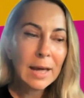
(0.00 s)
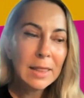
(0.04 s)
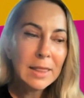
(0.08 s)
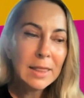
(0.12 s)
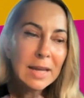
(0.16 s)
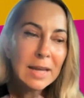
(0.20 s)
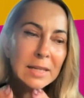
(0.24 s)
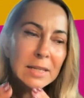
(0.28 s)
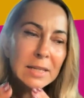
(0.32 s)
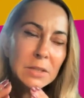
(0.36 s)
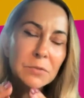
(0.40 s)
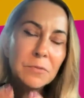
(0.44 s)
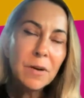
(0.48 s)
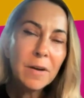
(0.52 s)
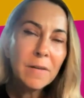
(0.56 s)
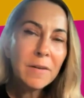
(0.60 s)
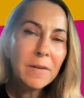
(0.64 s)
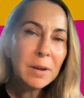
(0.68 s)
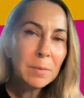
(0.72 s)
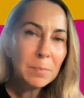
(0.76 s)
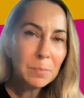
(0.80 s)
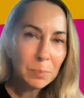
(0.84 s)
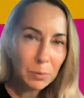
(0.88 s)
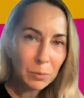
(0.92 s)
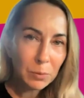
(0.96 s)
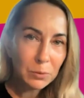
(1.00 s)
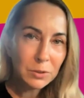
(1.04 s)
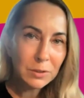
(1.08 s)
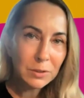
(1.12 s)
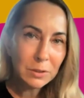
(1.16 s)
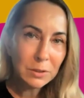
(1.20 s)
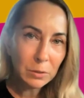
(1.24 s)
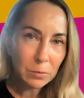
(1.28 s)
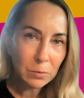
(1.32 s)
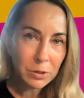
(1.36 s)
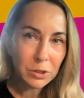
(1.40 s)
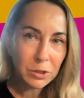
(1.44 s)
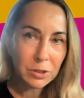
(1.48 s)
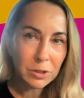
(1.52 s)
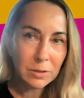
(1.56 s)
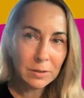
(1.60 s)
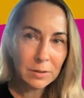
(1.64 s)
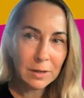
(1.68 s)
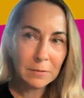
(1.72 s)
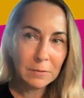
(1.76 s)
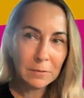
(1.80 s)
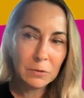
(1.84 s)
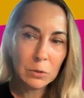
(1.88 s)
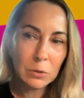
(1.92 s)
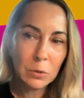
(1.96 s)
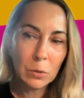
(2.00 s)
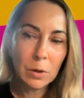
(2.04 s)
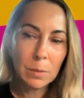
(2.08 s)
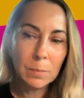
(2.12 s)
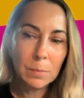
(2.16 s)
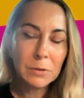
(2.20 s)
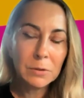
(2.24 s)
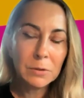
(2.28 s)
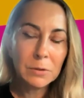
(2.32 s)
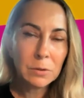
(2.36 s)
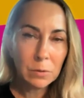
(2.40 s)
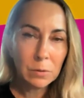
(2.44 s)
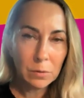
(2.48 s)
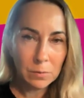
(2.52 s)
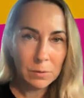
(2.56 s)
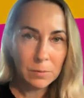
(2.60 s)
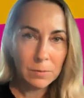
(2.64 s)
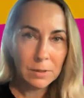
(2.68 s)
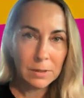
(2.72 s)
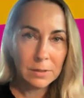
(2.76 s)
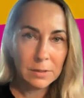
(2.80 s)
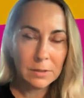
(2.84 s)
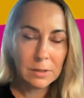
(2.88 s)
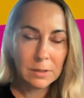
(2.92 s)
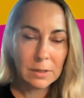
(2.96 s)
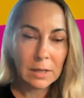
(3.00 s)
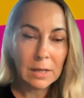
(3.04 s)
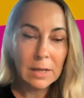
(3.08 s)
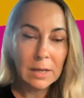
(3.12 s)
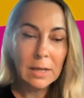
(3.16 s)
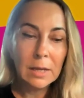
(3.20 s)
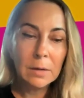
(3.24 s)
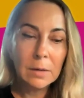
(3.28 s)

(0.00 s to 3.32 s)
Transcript: And that is very important question if you talk about the community.